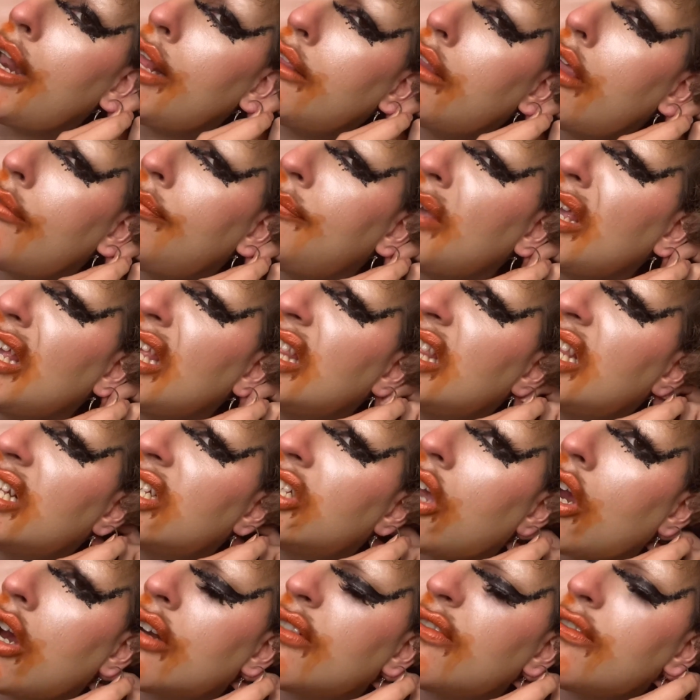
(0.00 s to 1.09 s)
I love making things
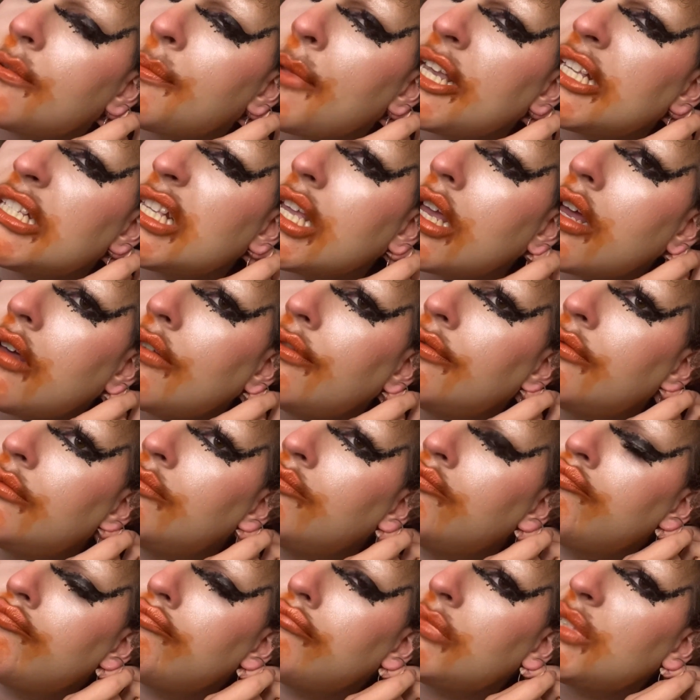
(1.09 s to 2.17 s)
hard for myself.
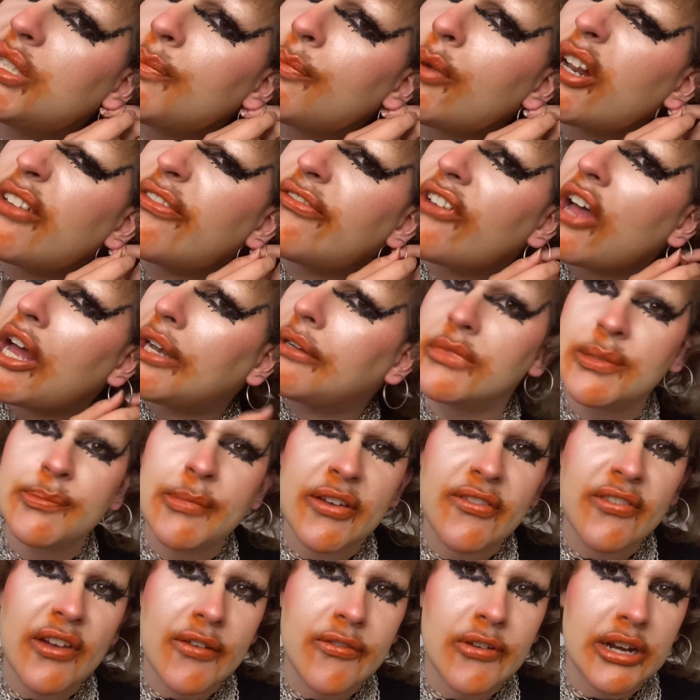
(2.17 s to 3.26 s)
It's pretty fun. It's my
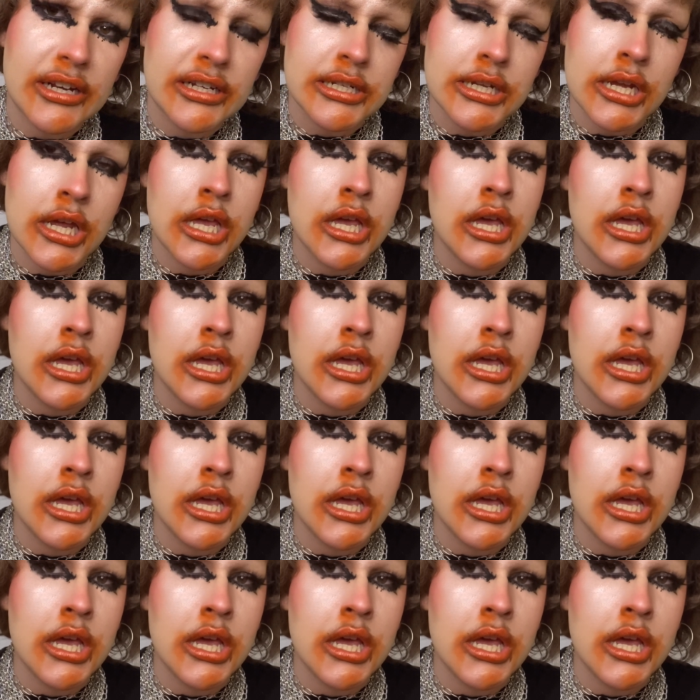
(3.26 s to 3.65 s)
favorite,